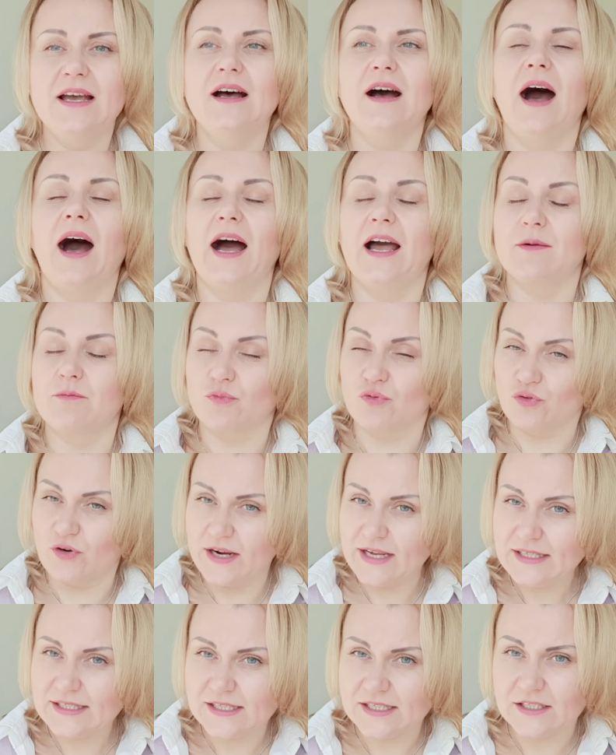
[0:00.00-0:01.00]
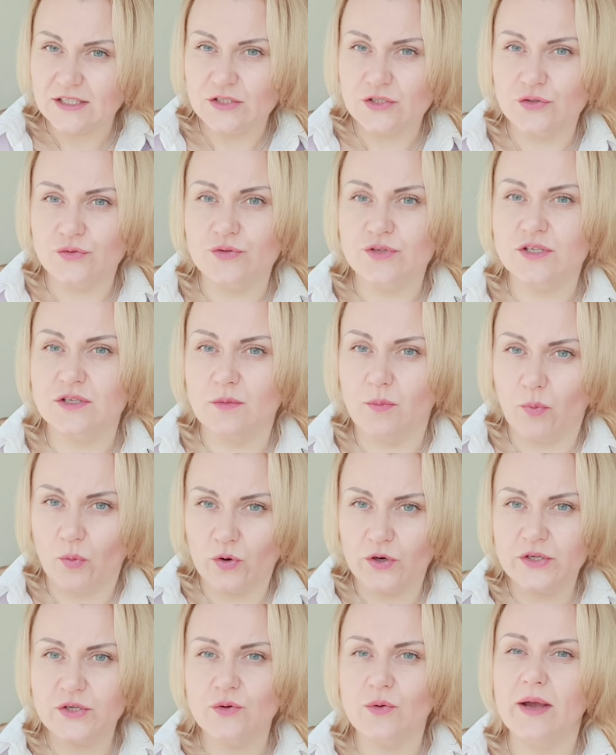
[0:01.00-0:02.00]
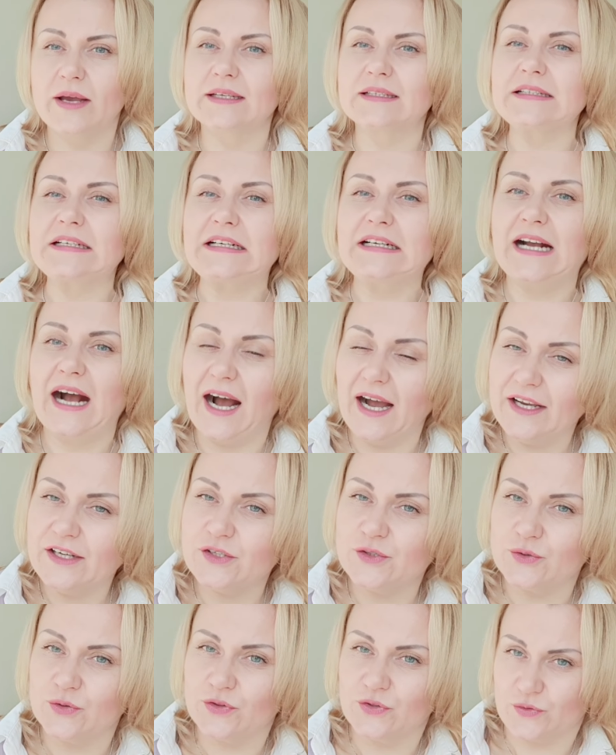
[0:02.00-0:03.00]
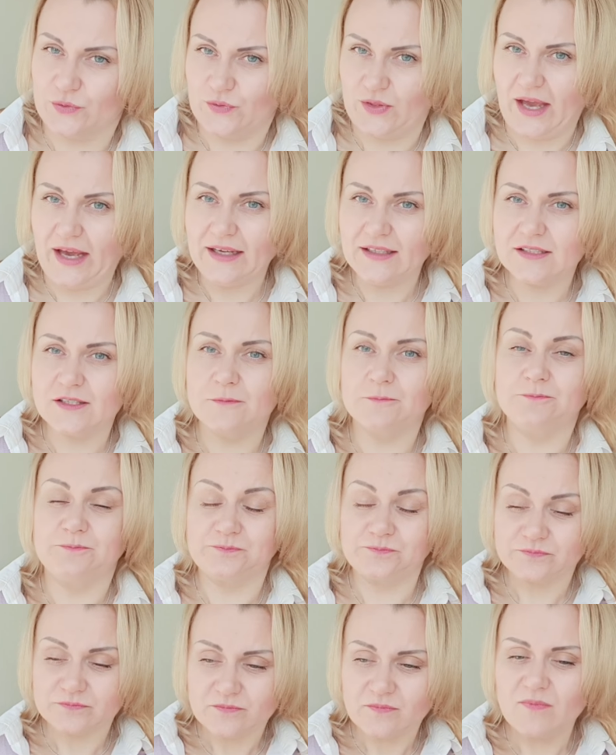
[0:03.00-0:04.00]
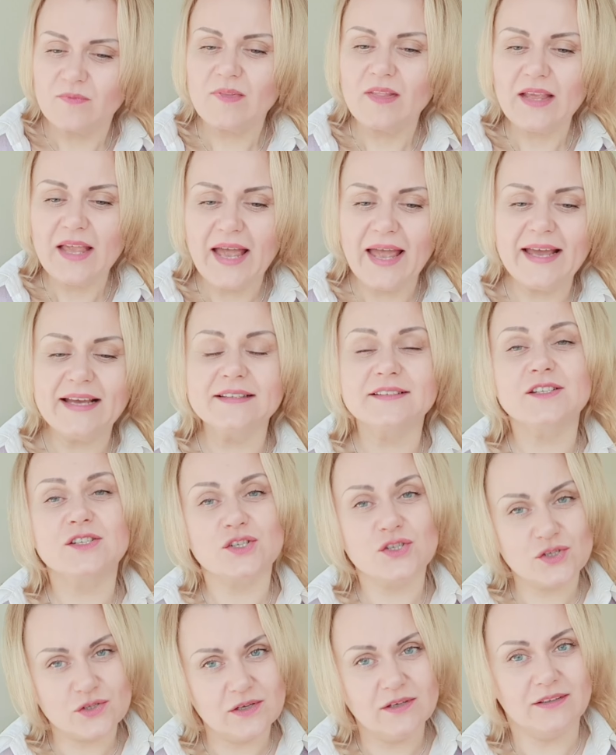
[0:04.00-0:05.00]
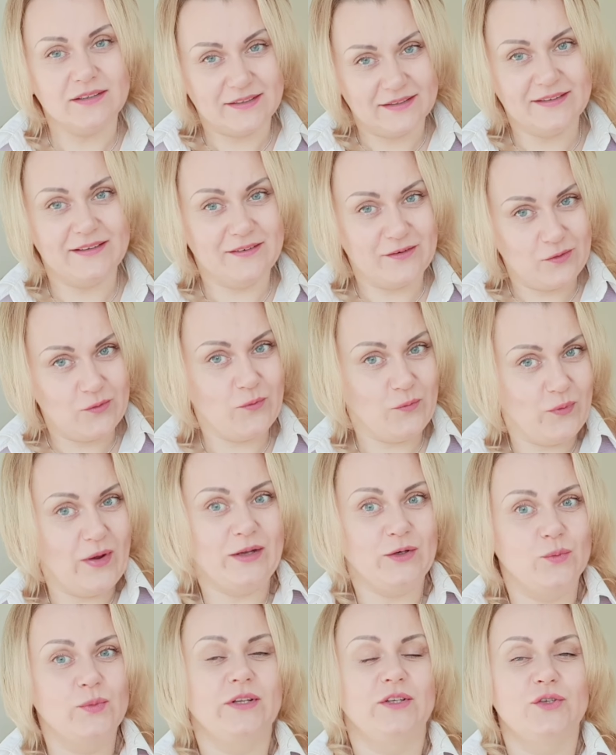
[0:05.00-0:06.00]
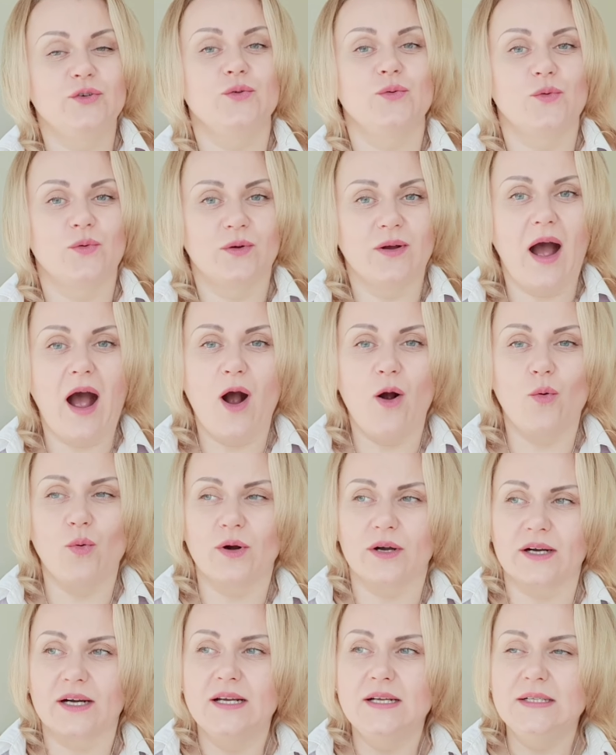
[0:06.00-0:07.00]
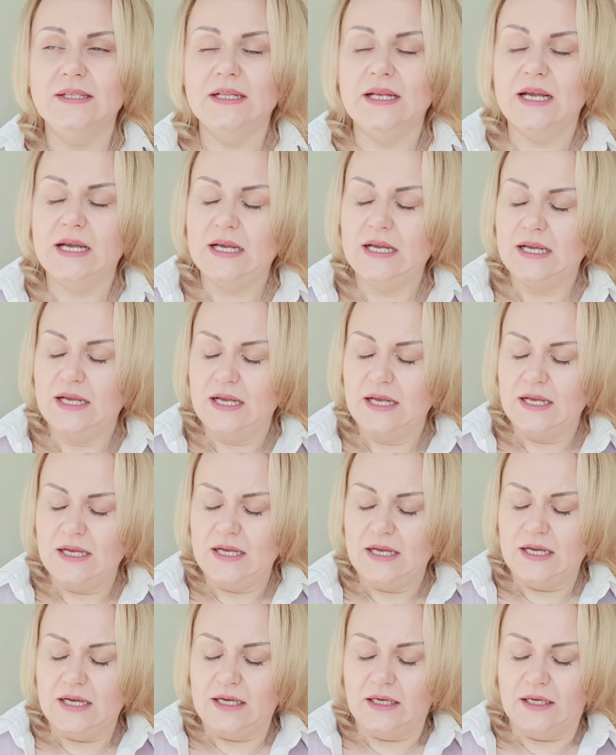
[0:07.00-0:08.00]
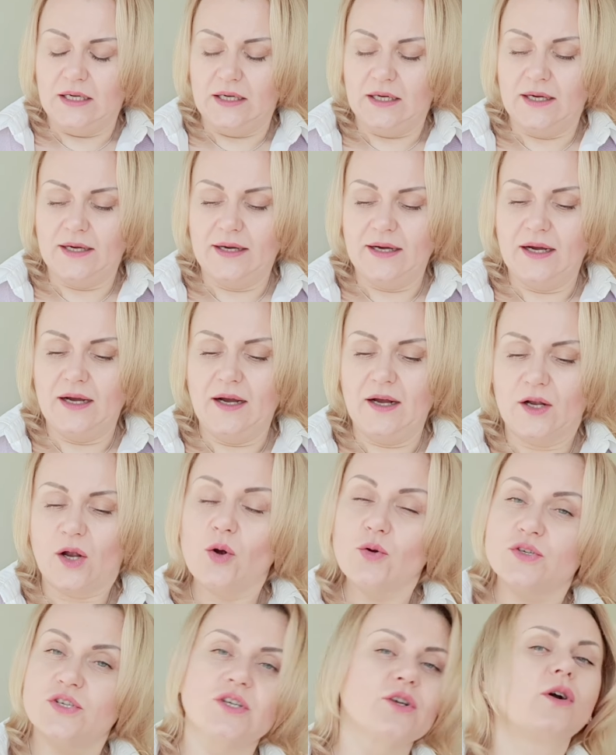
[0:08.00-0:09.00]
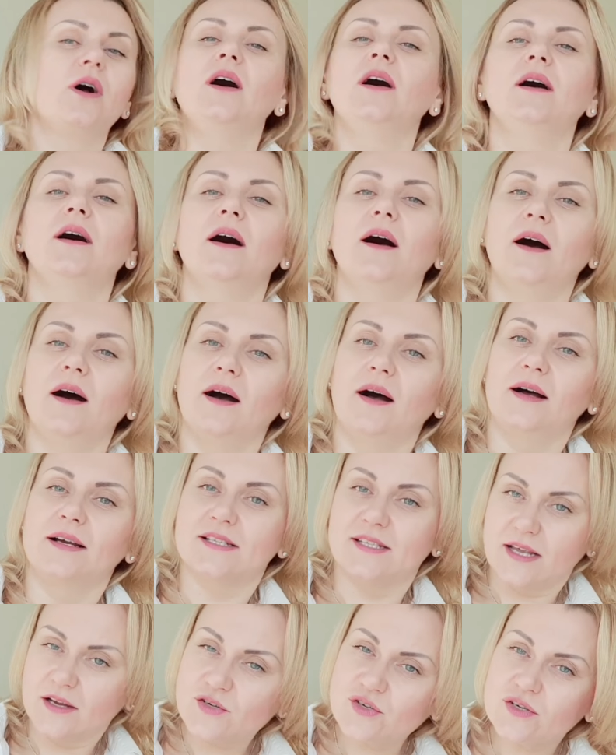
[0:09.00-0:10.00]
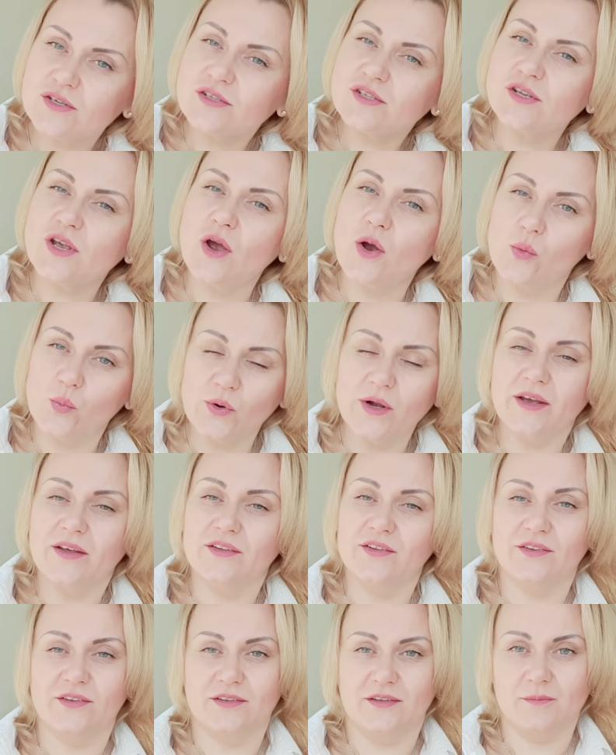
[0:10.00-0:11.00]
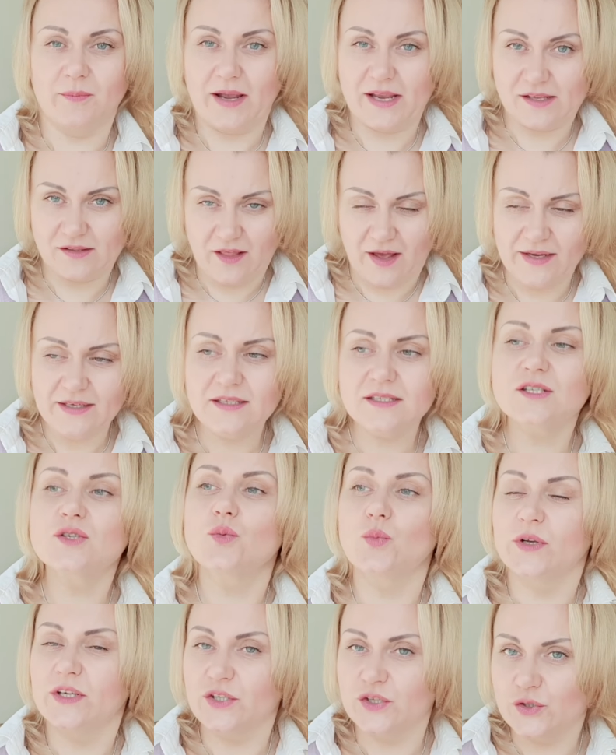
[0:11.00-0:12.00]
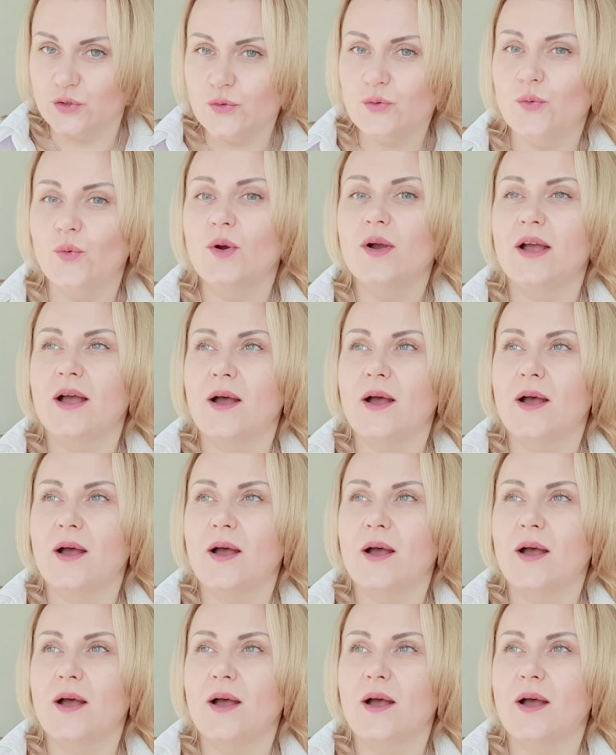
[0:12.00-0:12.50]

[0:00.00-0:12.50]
I'm ready to support you and guide you through that. And when we do our coaching sessions with my clients, we do